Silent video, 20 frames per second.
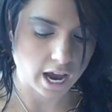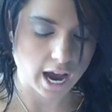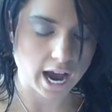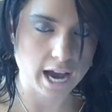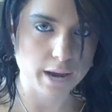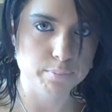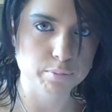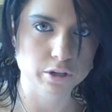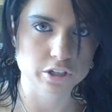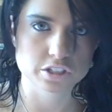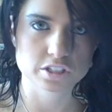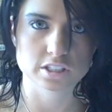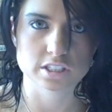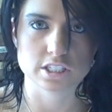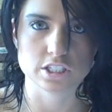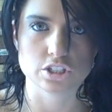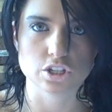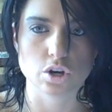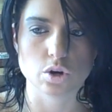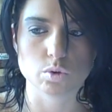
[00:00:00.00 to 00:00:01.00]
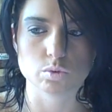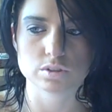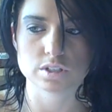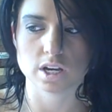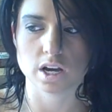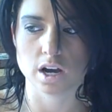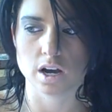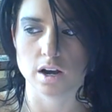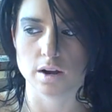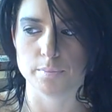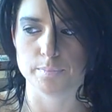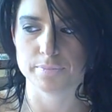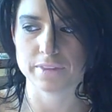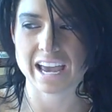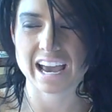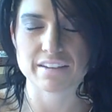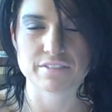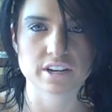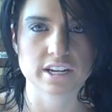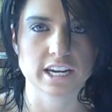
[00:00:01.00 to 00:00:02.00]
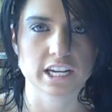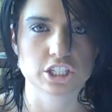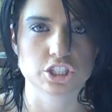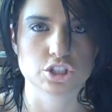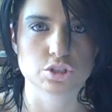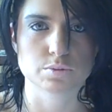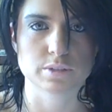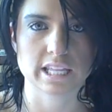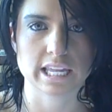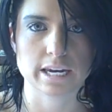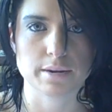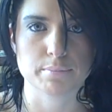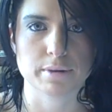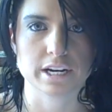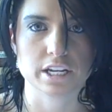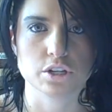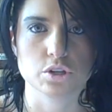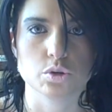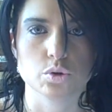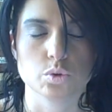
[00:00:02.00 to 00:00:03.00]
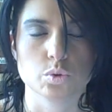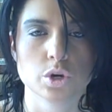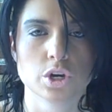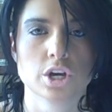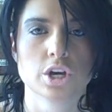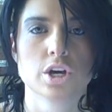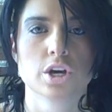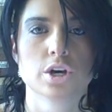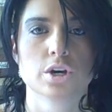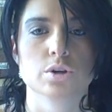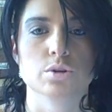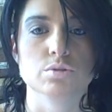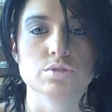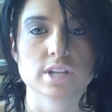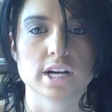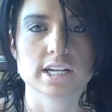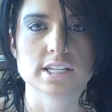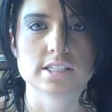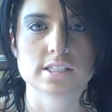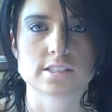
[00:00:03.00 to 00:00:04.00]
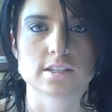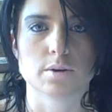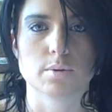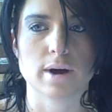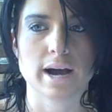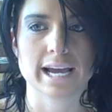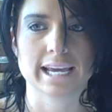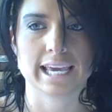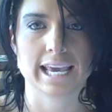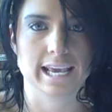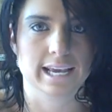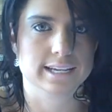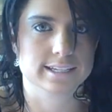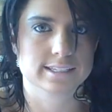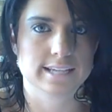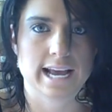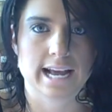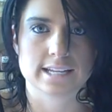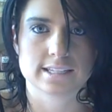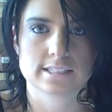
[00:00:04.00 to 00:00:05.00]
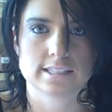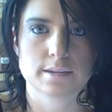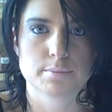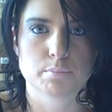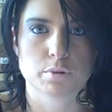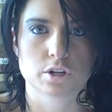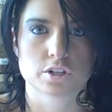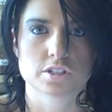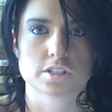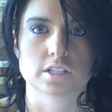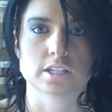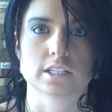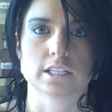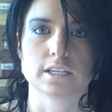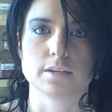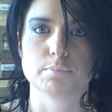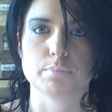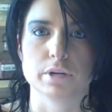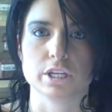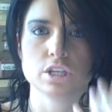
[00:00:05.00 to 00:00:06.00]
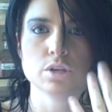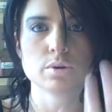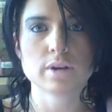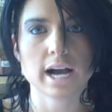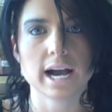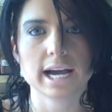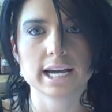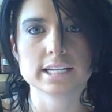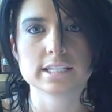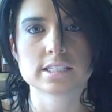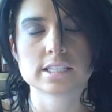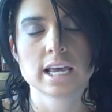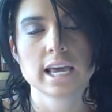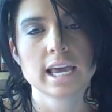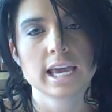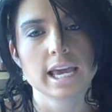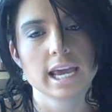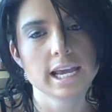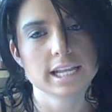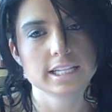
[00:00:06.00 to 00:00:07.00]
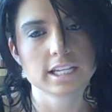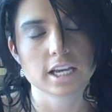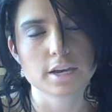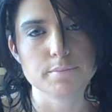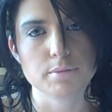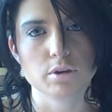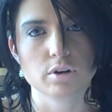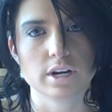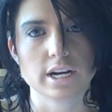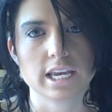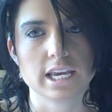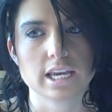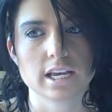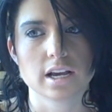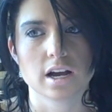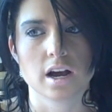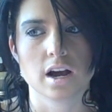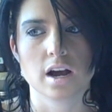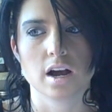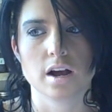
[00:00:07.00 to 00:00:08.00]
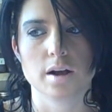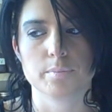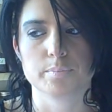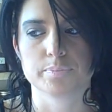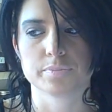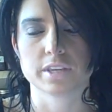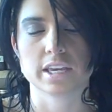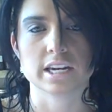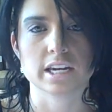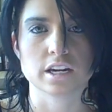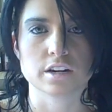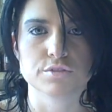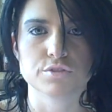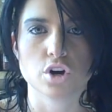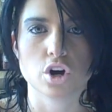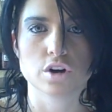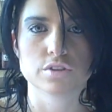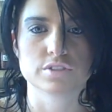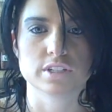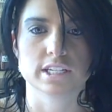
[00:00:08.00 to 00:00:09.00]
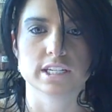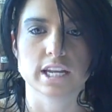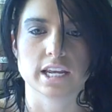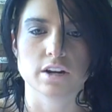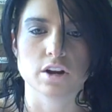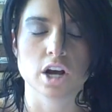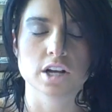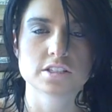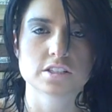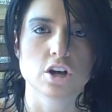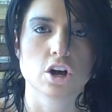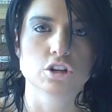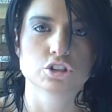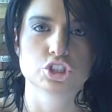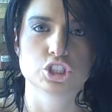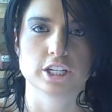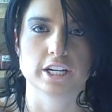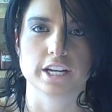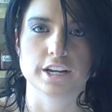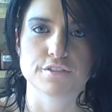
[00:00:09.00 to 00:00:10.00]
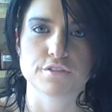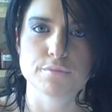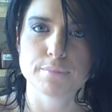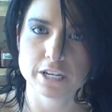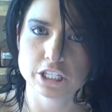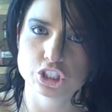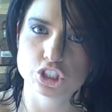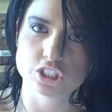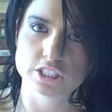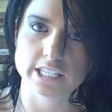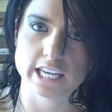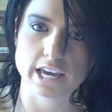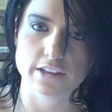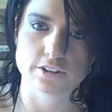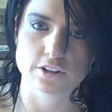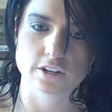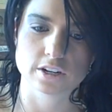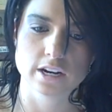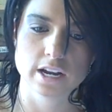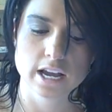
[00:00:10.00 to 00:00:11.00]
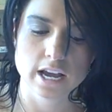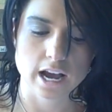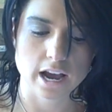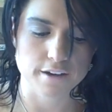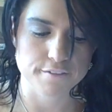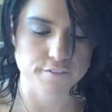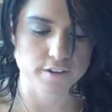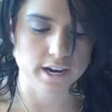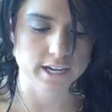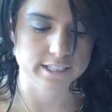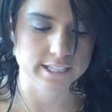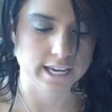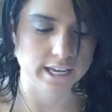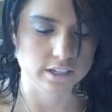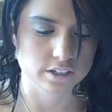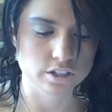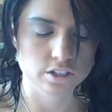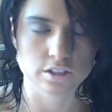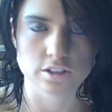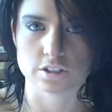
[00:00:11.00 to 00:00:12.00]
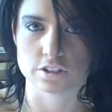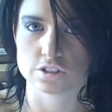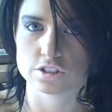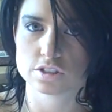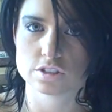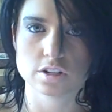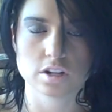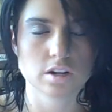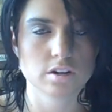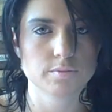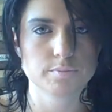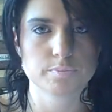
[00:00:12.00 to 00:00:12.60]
I personally don't um, have connections with anybody who who does, so I can't ask them personally. But you guys in the community um, getting involved in, in us all sharing information together, I find that there's